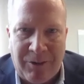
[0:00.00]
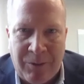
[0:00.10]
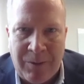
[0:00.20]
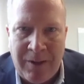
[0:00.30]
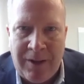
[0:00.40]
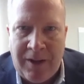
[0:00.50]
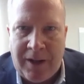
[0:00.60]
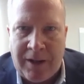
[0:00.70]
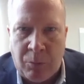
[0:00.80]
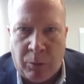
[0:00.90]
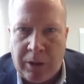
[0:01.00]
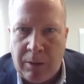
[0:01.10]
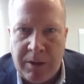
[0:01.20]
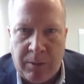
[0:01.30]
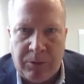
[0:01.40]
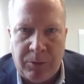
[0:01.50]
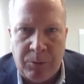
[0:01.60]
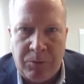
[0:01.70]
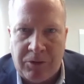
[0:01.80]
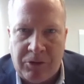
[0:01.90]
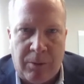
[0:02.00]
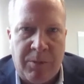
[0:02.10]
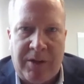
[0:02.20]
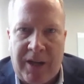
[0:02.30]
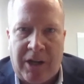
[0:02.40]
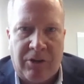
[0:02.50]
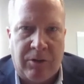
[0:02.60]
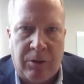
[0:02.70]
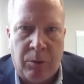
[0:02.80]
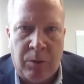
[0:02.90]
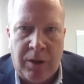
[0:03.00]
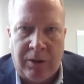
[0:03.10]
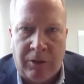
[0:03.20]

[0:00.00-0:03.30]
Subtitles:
flow. And we're going to be able to distribute cash flow